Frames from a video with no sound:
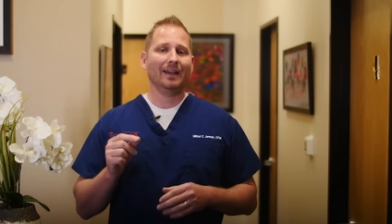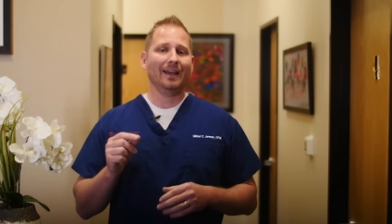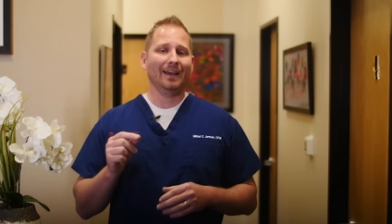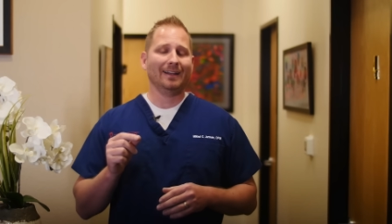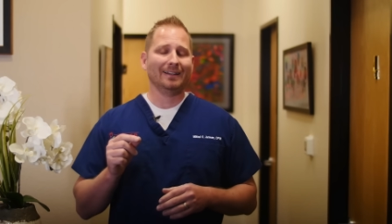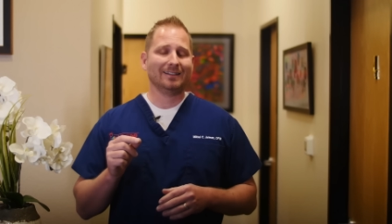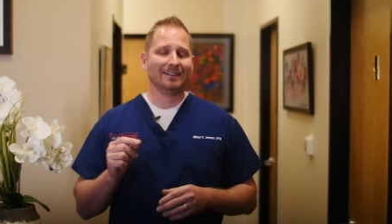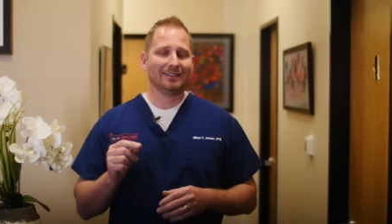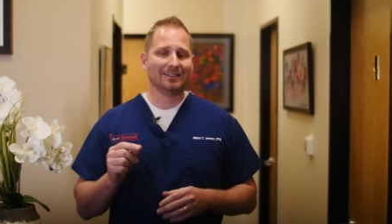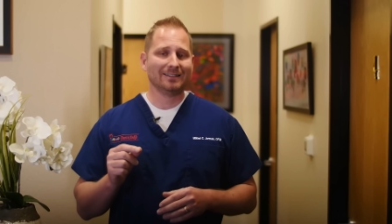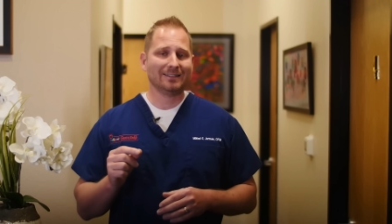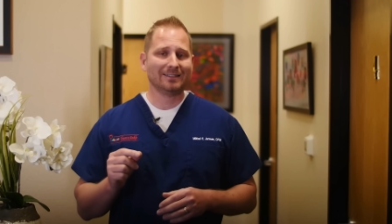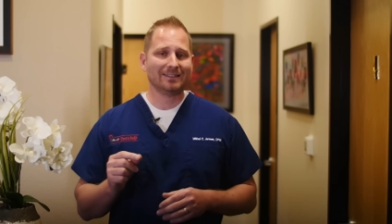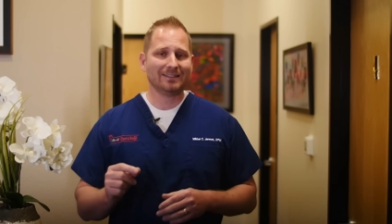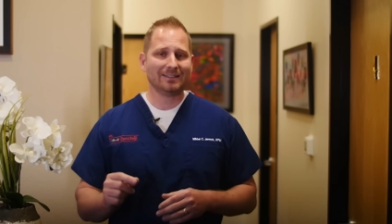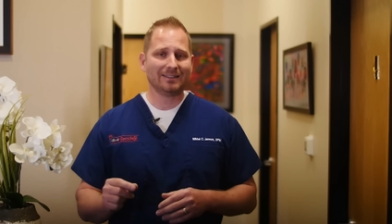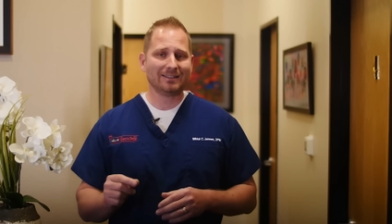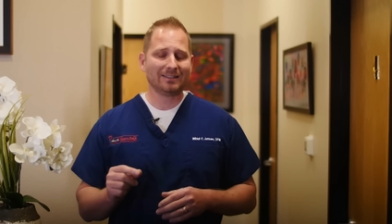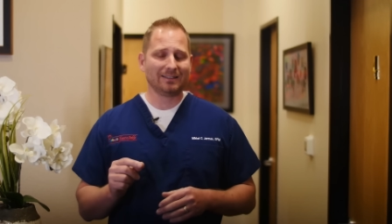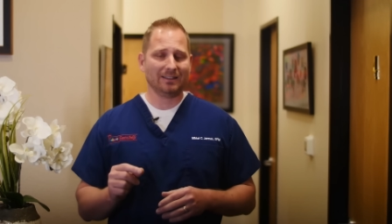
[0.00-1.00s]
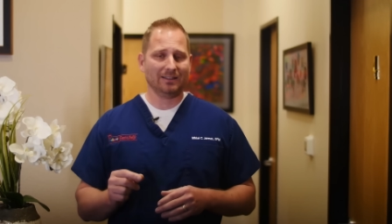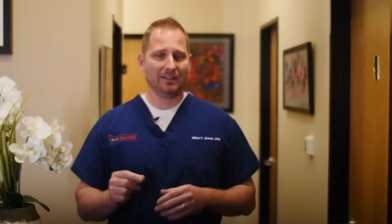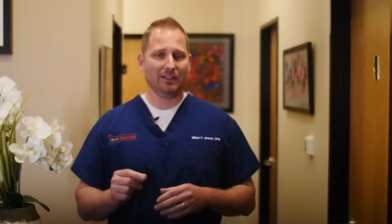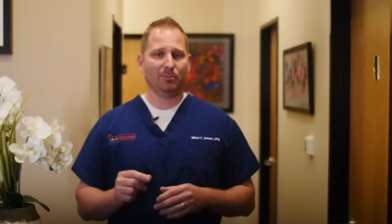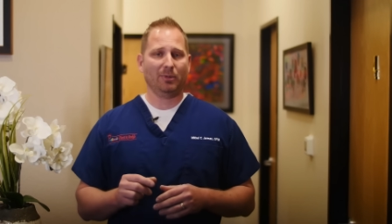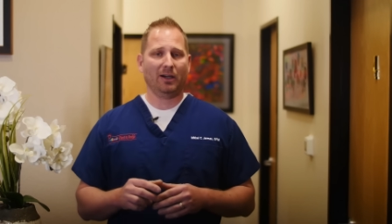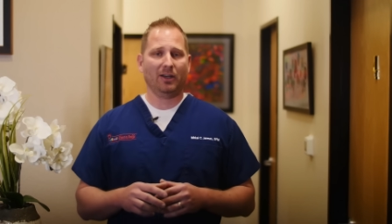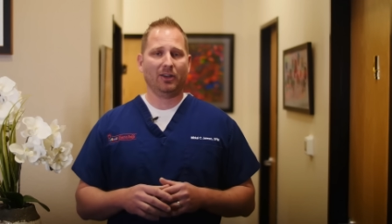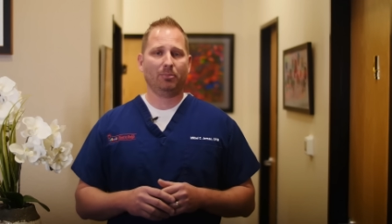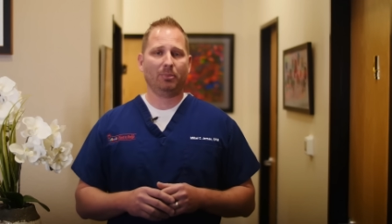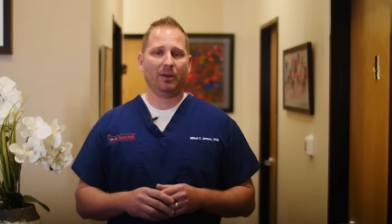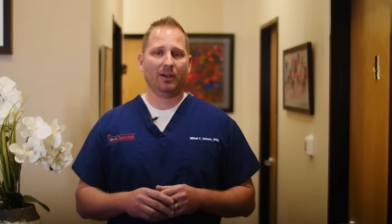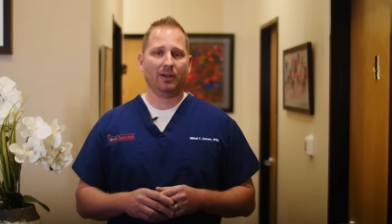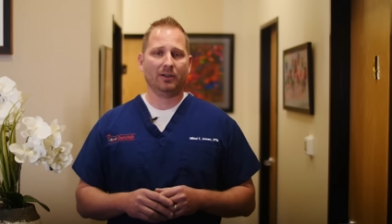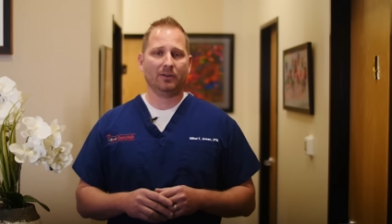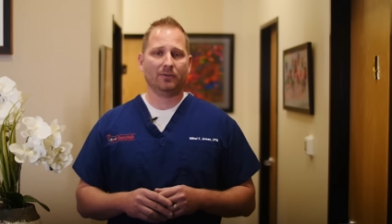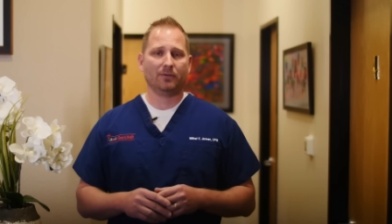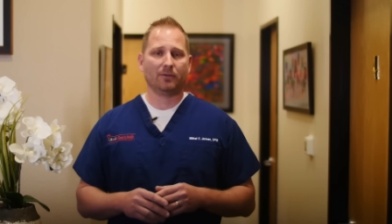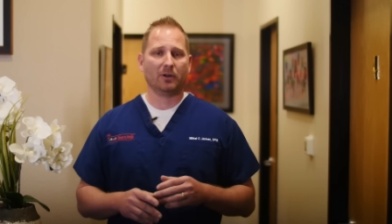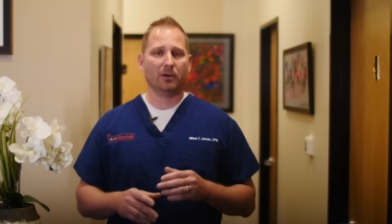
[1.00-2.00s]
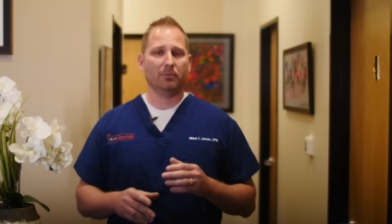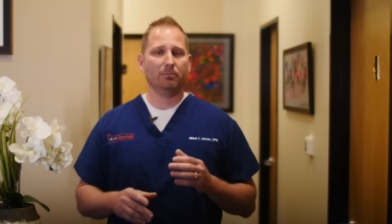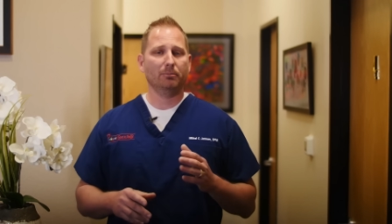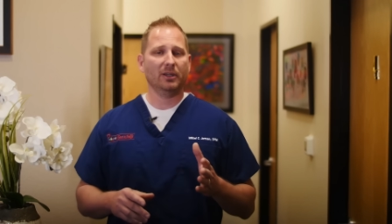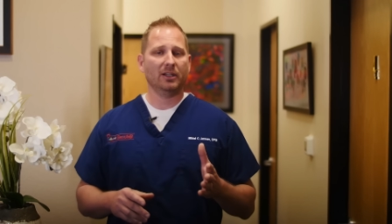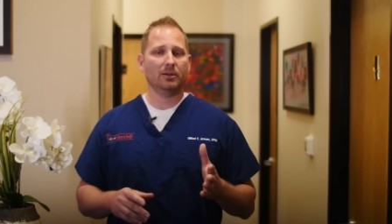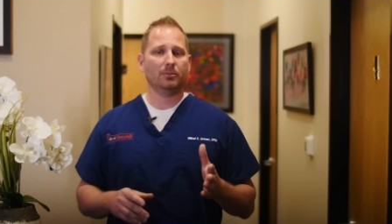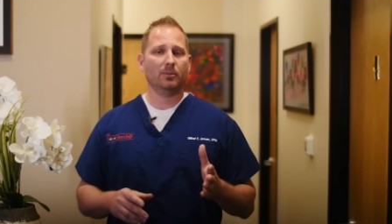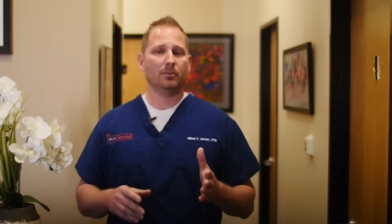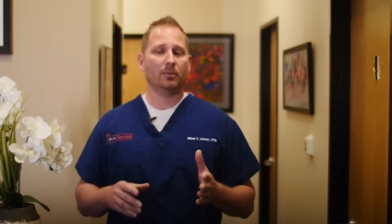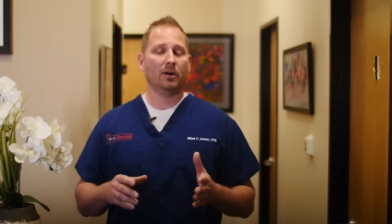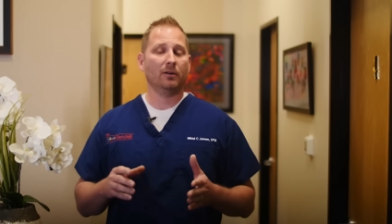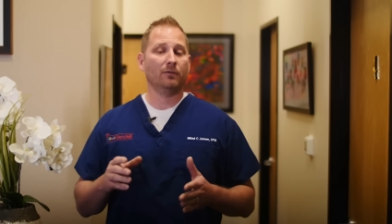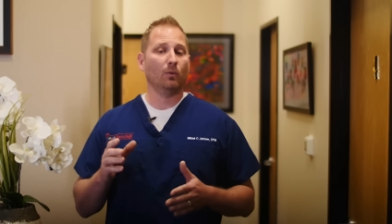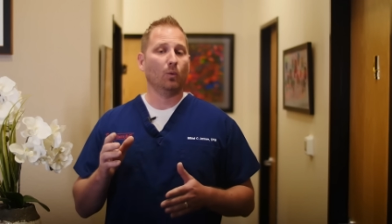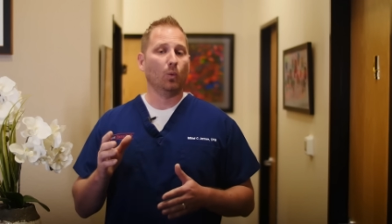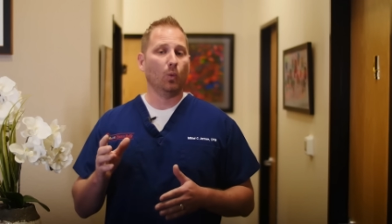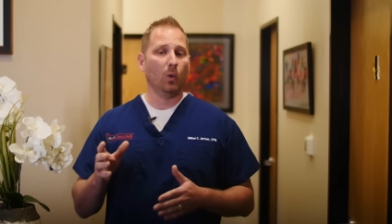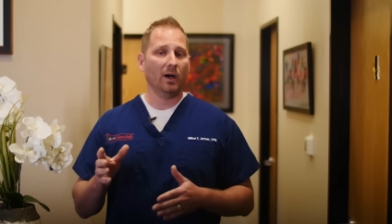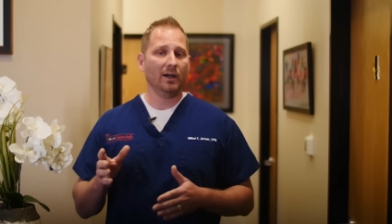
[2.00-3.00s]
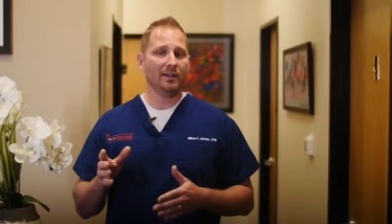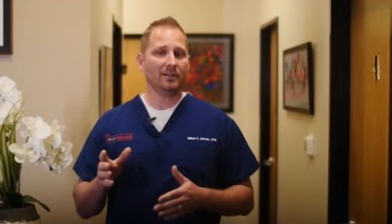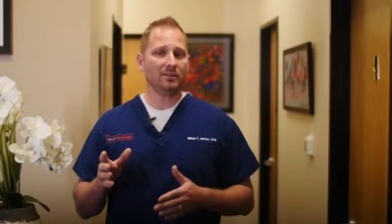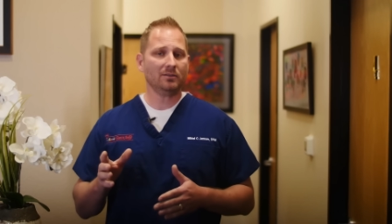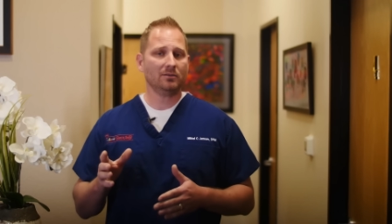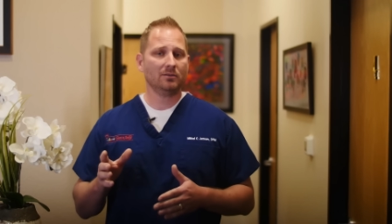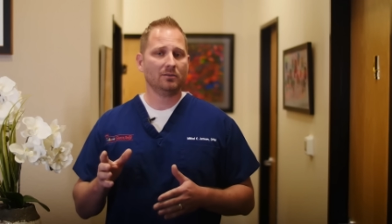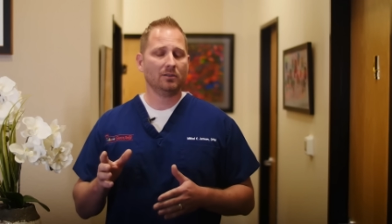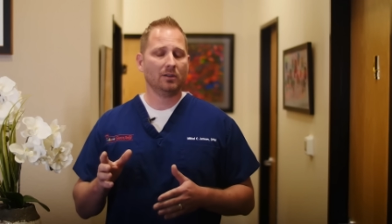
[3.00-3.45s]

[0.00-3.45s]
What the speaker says: and consistently by the parent for a minimum of 1,